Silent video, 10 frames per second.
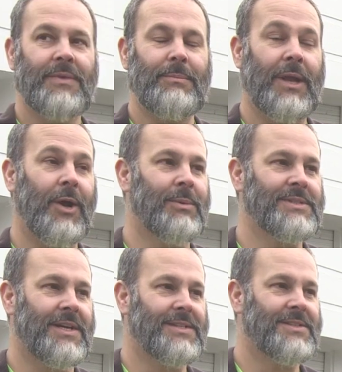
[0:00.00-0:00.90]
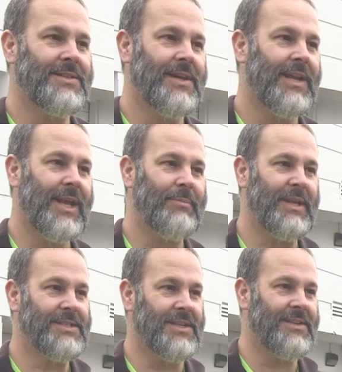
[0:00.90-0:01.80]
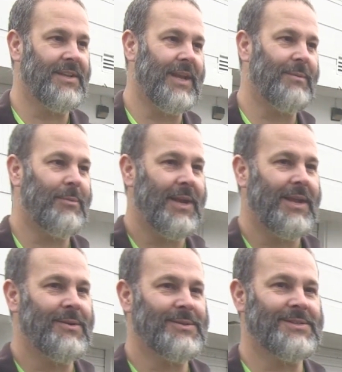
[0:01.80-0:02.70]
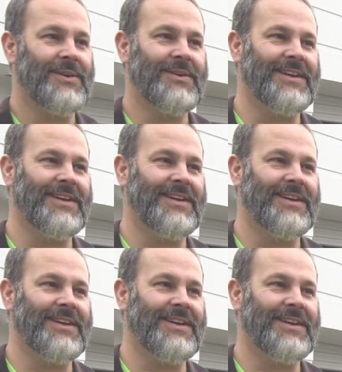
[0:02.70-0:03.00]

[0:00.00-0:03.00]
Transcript: I mean, I hope it's us. I like pizza like everybody else, so.